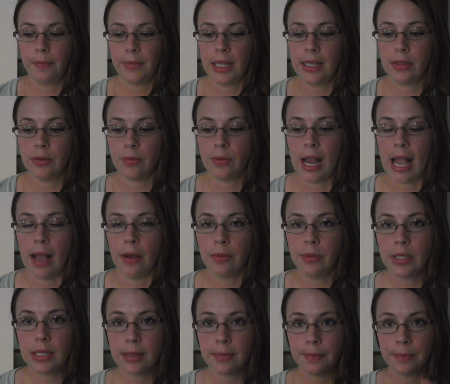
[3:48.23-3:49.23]
it's
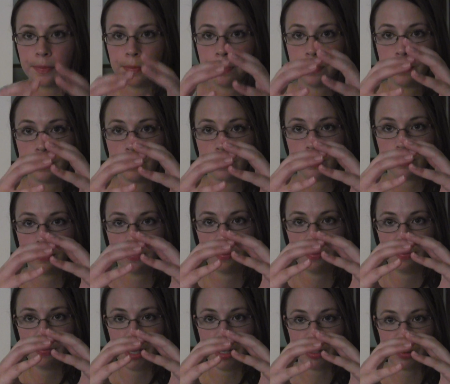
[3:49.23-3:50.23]
round,
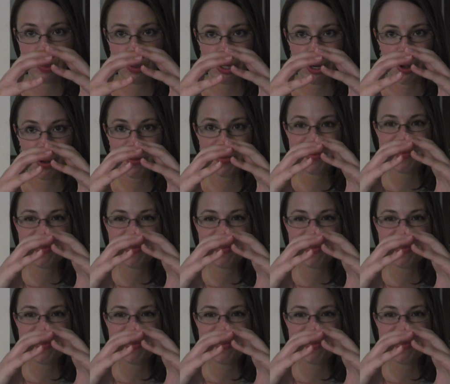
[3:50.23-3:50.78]
as we know.